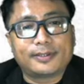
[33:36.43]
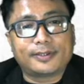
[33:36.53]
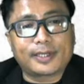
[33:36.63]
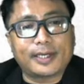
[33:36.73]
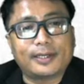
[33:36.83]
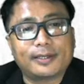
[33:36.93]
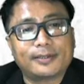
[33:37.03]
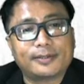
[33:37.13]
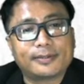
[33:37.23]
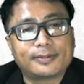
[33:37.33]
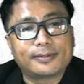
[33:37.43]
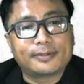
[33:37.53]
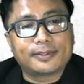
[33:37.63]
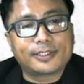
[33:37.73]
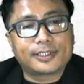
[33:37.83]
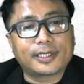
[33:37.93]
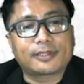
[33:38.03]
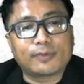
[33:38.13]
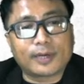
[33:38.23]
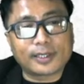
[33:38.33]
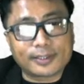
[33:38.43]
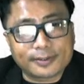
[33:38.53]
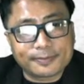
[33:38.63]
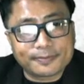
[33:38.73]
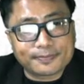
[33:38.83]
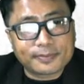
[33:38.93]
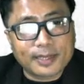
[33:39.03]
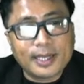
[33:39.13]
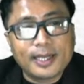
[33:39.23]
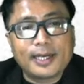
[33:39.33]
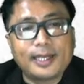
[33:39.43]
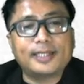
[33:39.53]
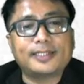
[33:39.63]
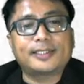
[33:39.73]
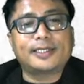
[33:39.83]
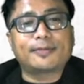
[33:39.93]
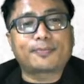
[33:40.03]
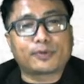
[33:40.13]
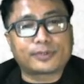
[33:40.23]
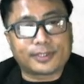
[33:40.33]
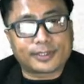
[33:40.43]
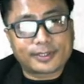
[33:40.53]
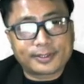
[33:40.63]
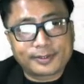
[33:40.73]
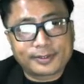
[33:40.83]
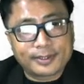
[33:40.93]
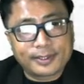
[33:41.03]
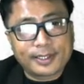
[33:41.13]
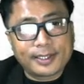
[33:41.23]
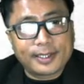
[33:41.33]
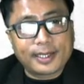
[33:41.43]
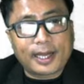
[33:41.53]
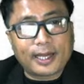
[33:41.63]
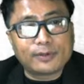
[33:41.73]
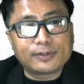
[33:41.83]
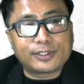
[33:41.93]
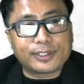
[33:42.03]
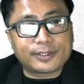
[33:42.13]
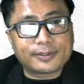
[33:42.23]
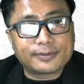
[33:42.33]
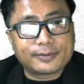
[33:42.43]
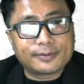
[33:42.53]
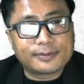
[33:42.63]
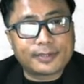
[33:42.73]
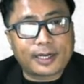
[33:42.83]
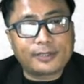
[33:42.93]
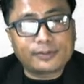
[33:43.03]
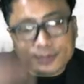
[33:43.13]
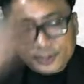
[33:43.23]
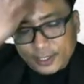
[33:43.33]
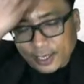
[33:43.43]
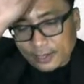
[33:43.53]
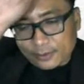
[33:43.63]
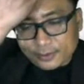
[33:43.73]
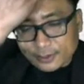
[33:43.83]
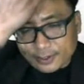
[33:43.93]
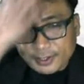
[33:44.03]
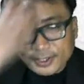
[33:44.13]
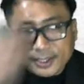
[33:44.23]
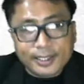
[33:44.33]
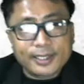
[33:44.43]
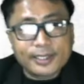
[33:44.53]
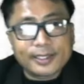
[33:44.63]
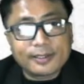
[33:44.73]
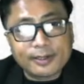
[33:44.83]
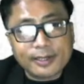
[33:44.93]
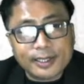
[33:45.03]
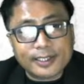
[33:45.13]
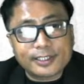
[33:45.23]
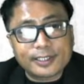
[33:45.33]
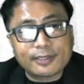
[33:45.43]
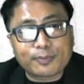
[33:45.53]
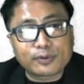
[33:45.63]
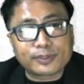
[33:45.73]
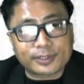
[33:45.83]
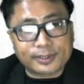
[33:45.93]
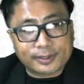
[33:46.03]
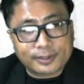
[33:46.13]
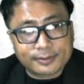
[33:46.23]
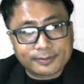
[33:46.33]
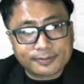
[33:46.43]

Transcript: Okay, salt water. Let us see the process. Haloseer, hydroseer, haloseer. Let us see the process.